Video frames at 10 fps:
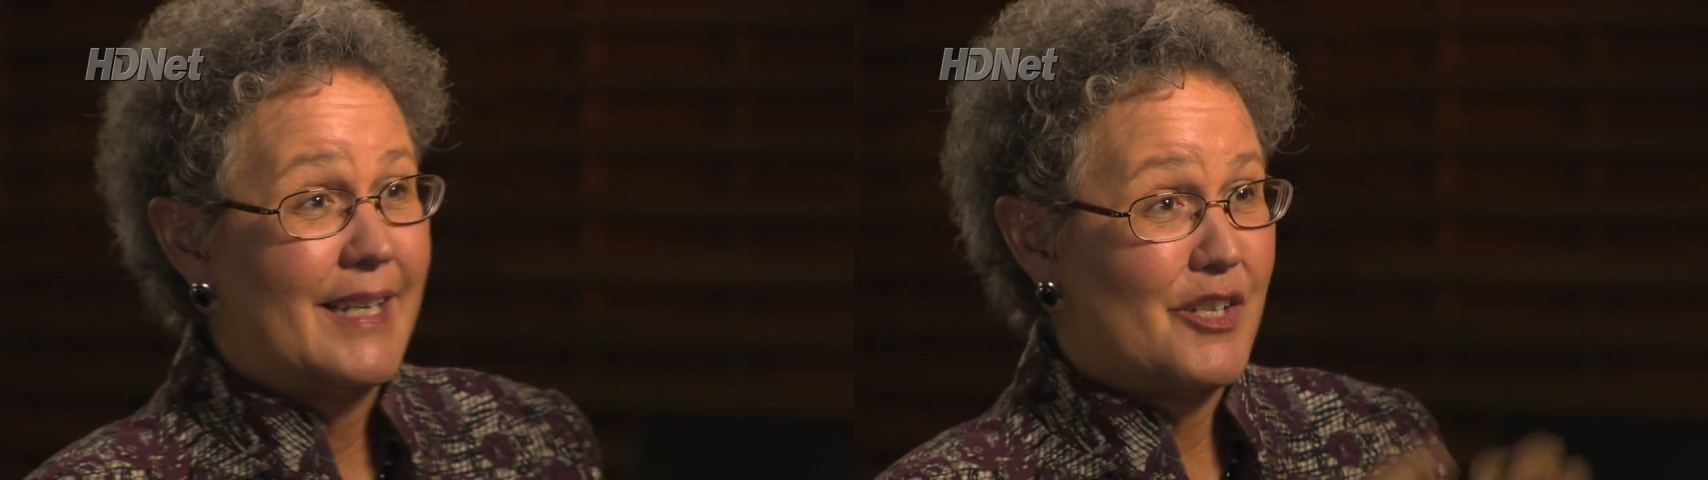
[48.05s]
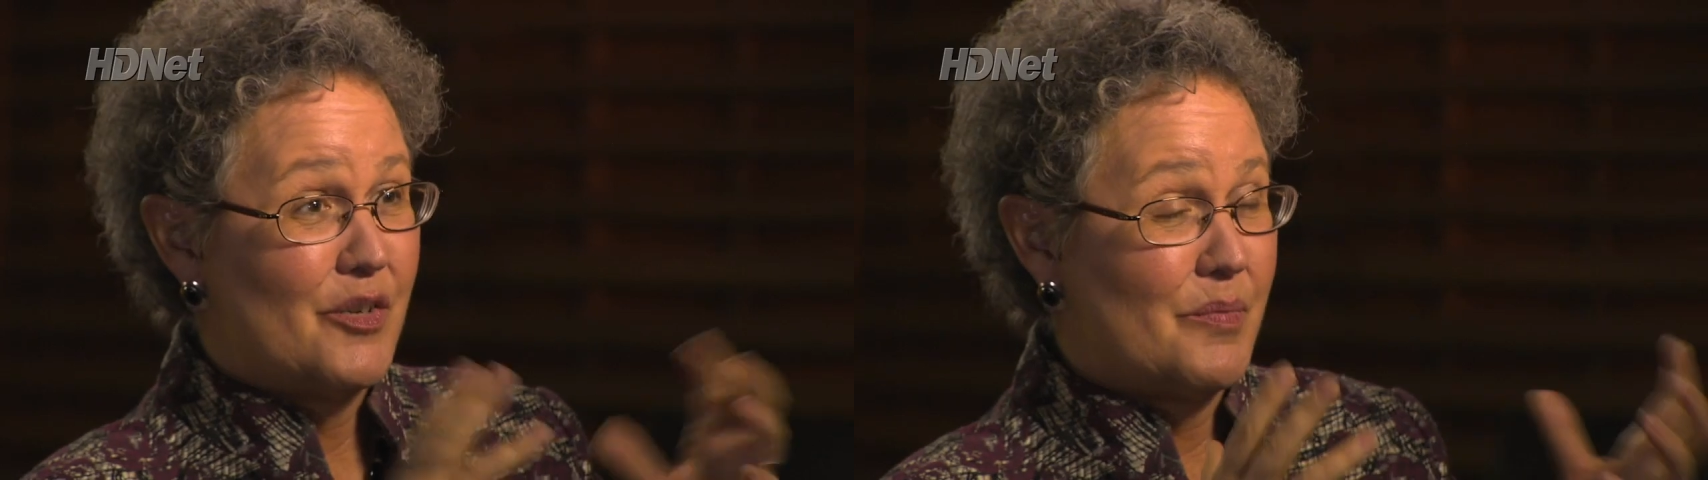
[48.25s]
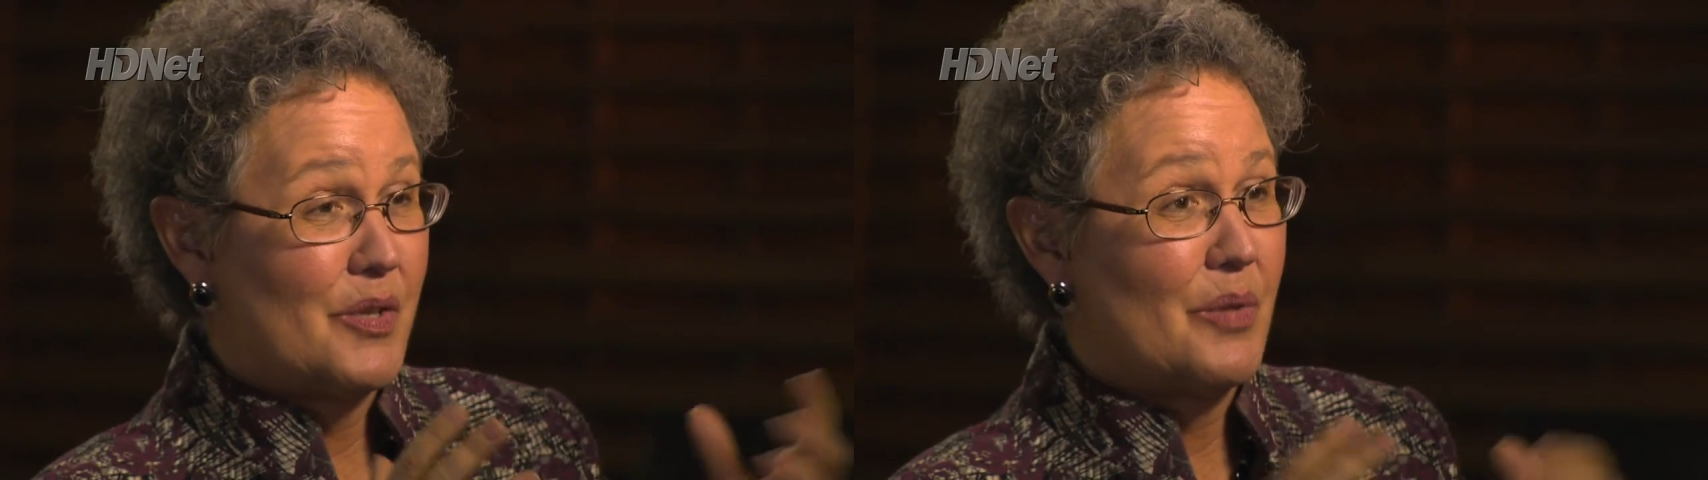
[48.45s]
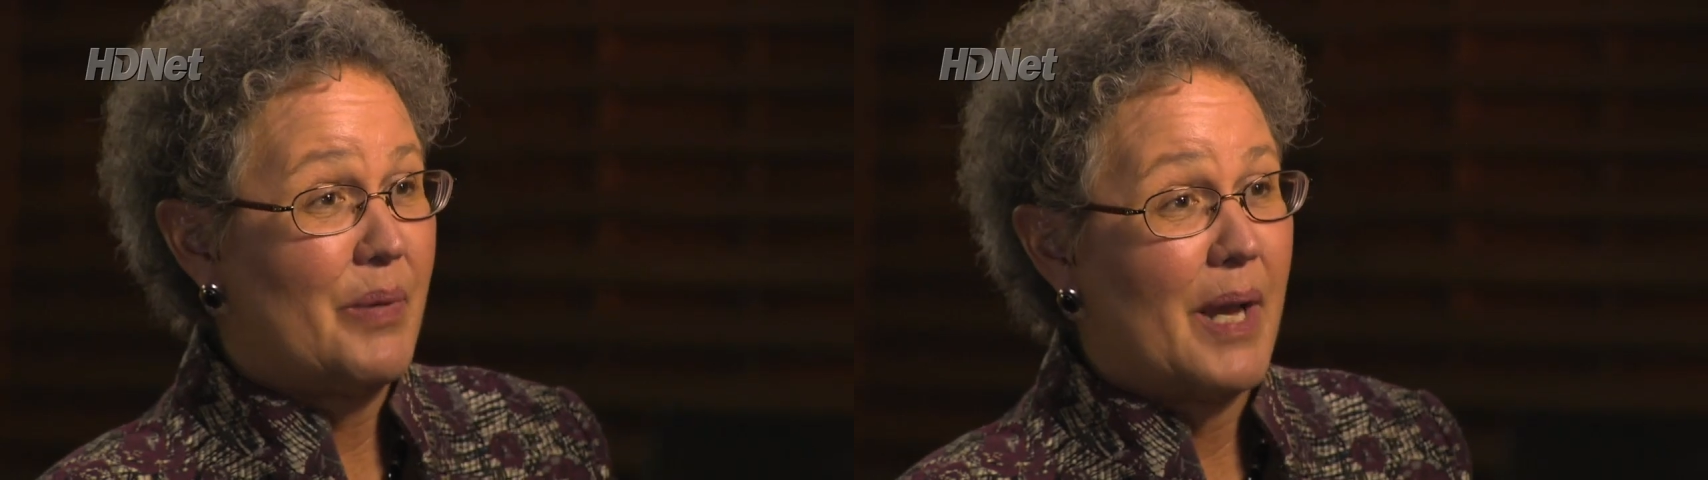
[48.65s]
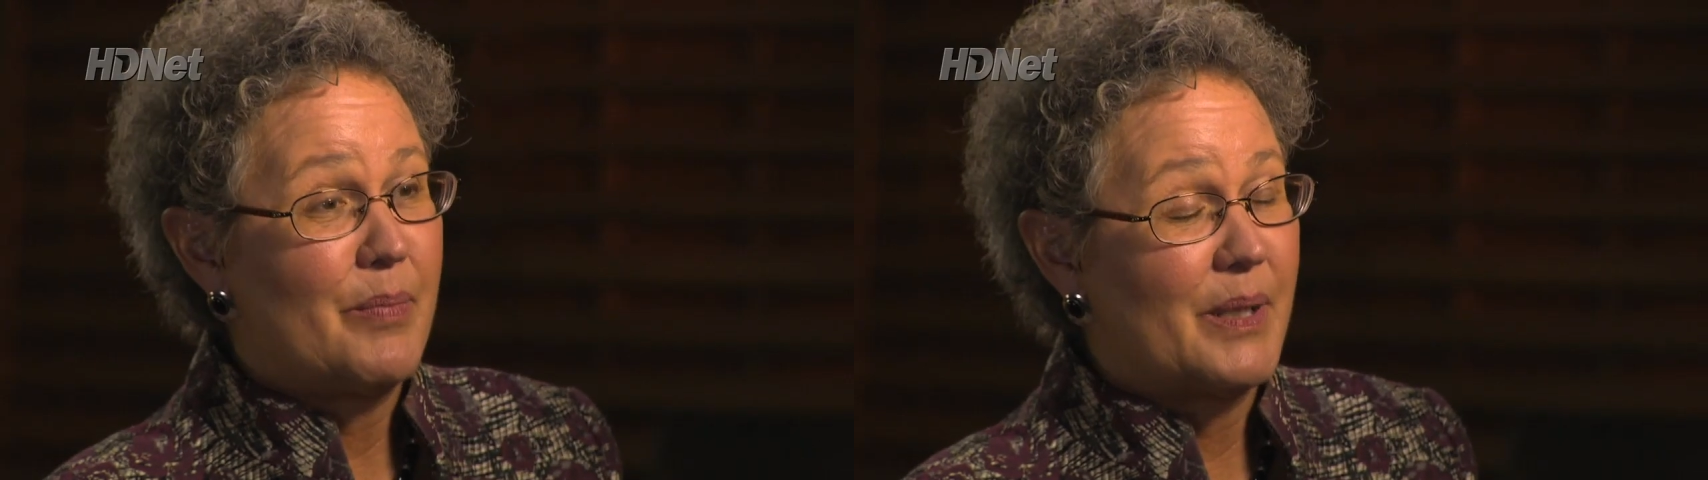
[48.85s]
in terms of the
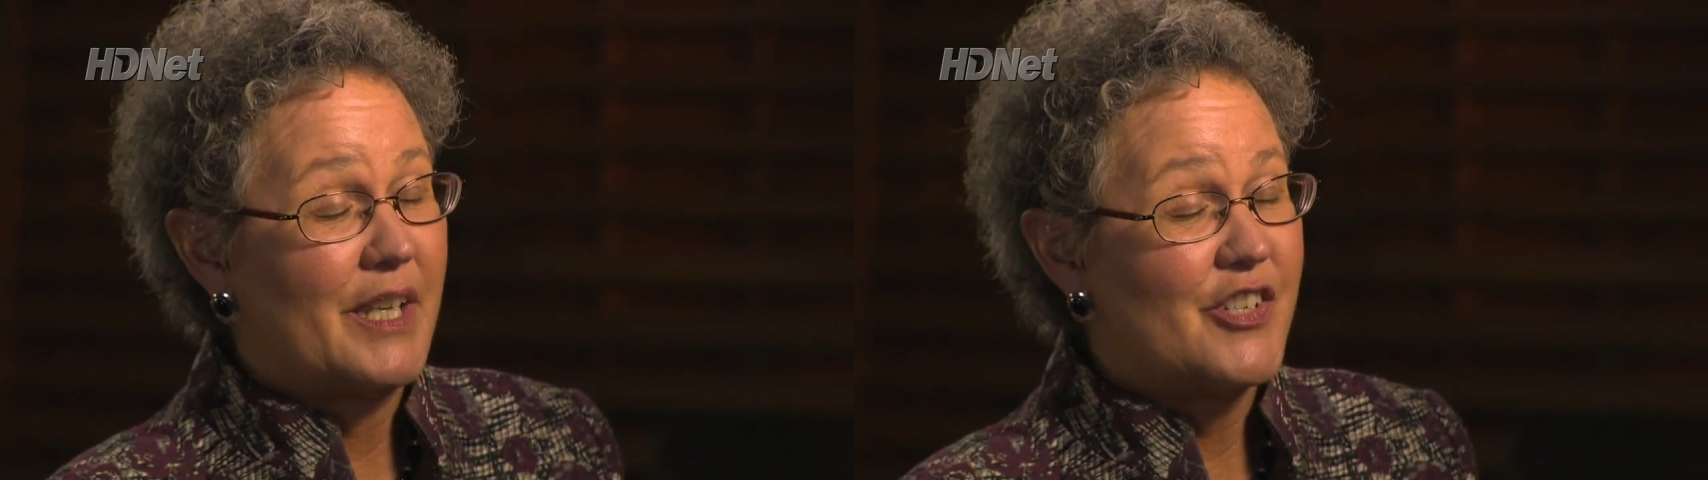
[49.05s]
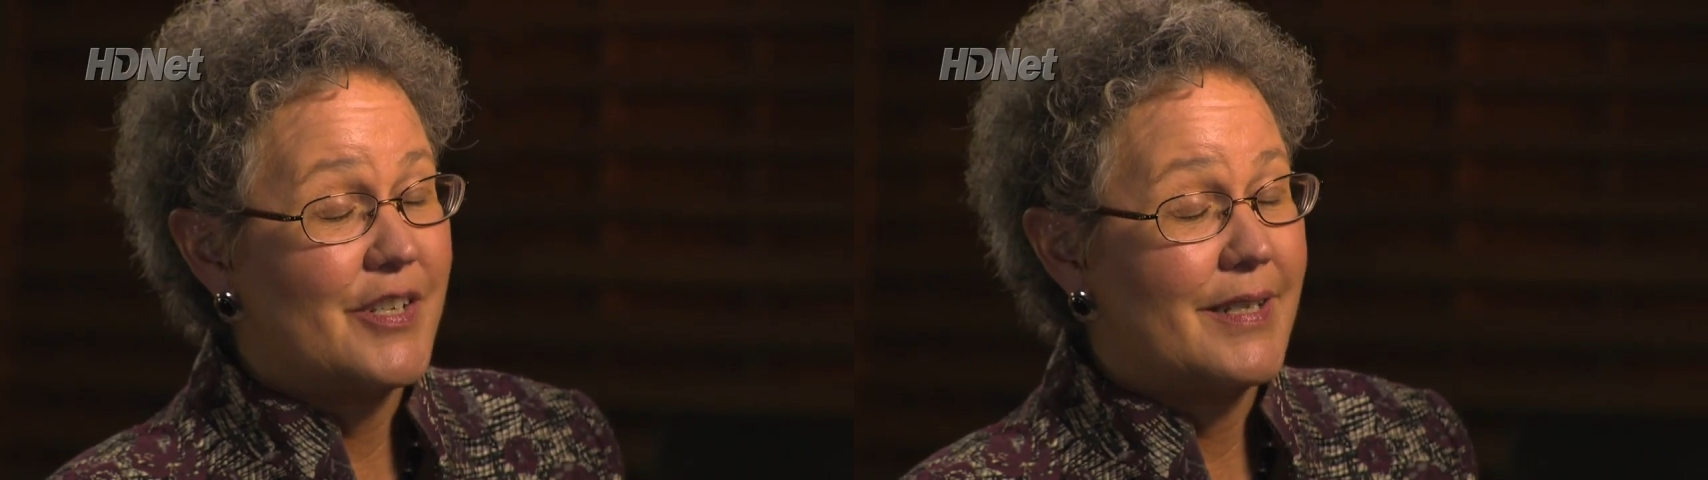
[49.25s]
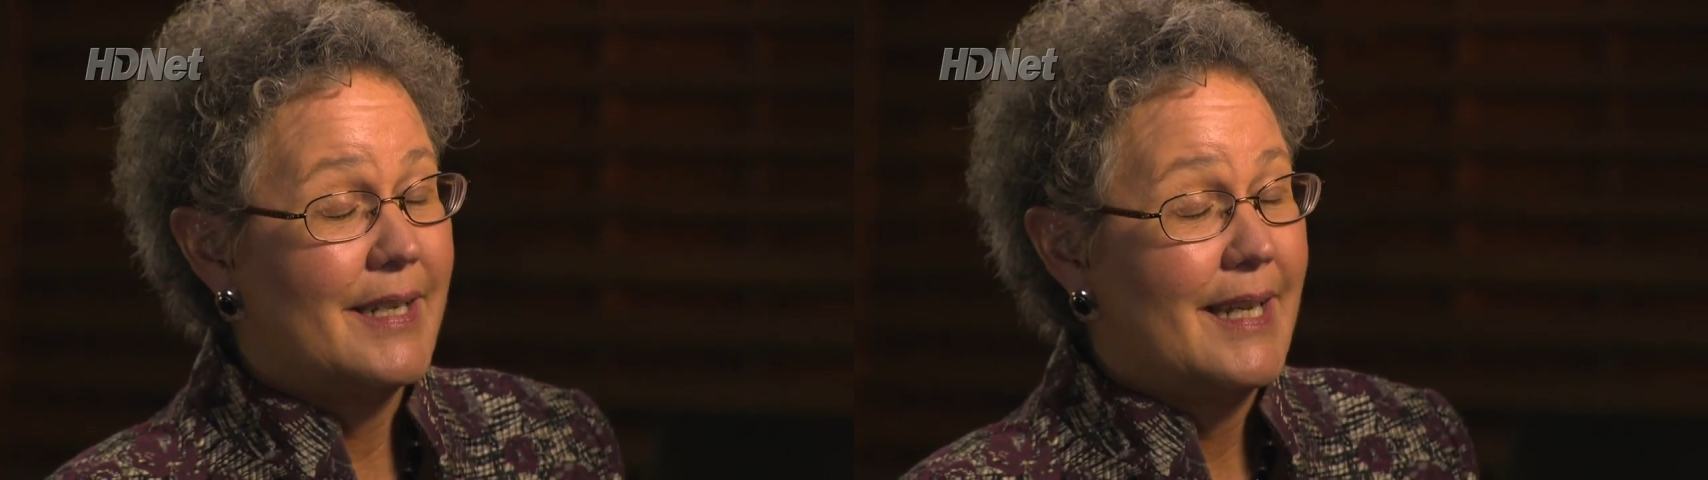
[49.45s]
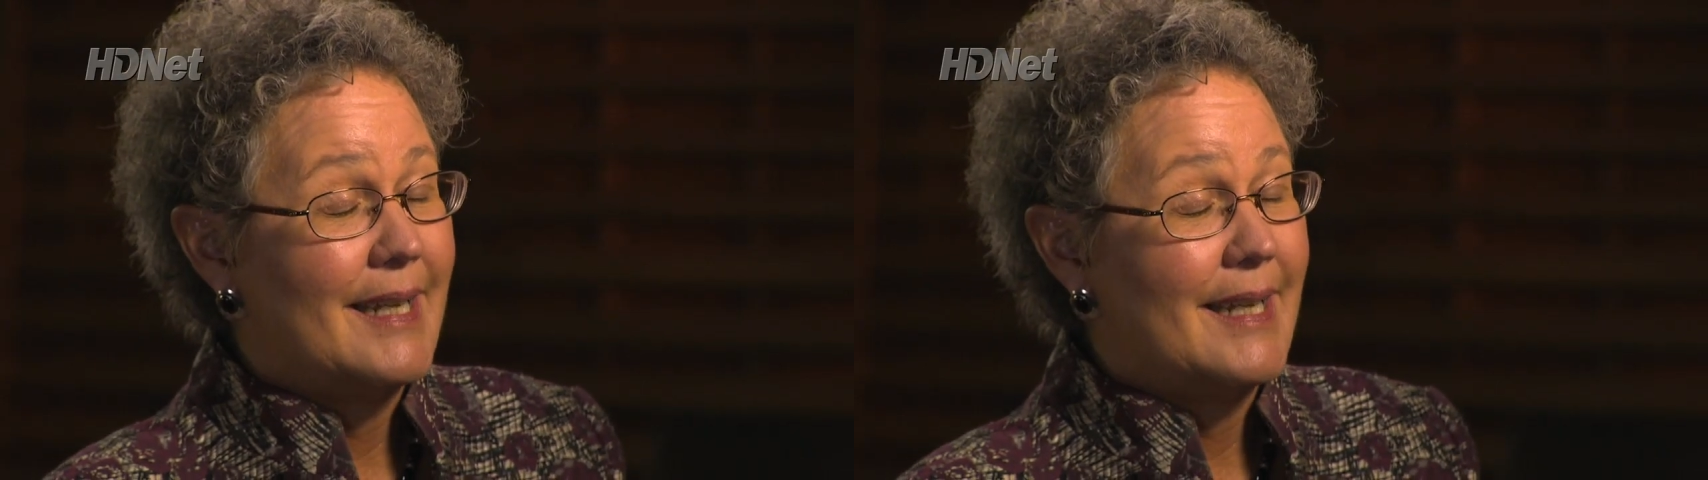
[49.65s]
population.